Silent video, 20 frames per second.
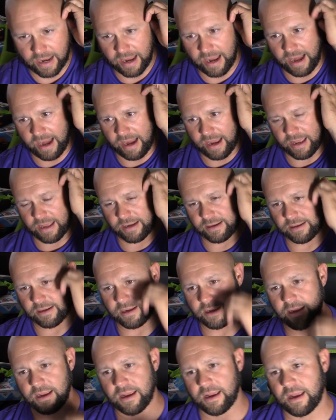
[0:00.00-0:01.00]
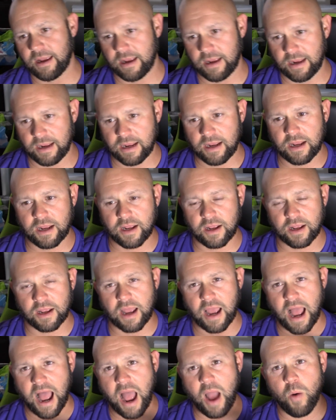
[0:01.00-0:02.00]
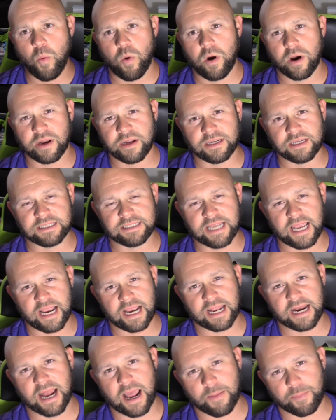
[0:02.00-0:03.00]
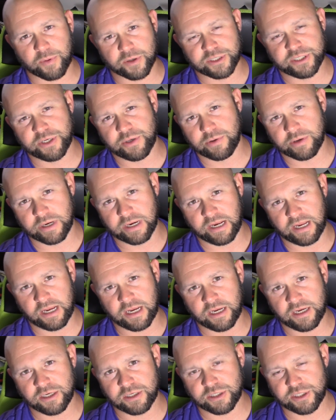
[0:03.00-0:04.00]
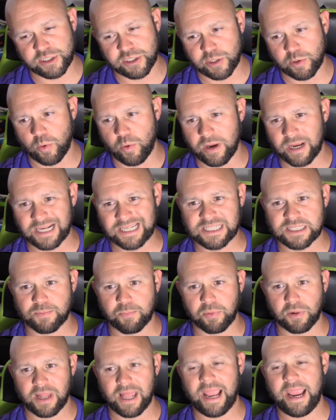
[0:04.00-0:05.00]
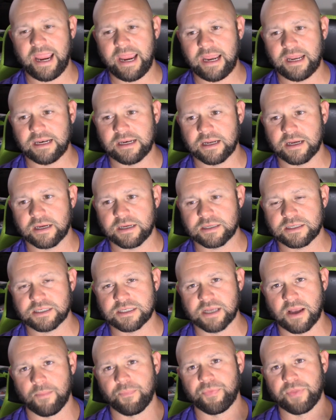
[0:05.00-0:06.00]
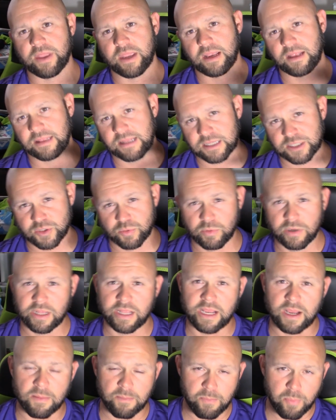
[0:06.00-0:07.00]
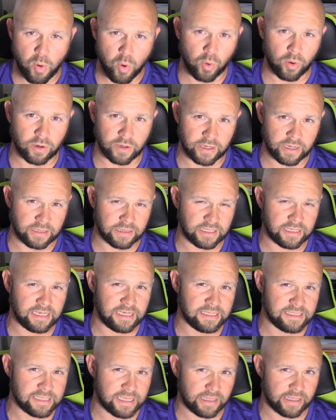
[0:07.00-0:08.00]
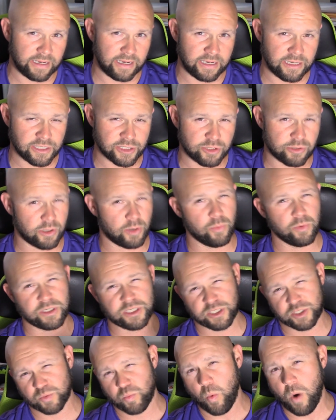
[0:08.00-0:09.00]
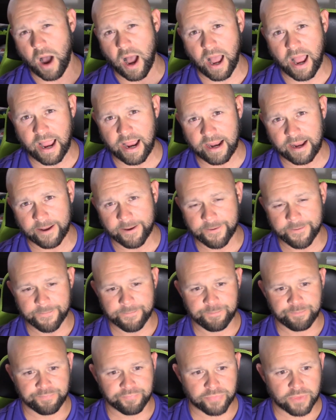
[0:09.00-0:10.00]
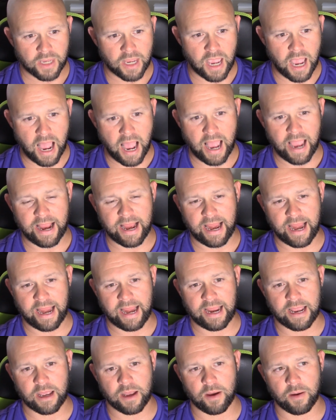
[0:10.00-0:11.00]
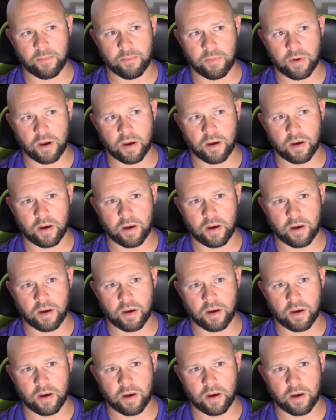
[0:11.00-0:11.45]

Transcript: And I wanted to take an opportunity to explain something that's really important in the detailing industry, which is why I am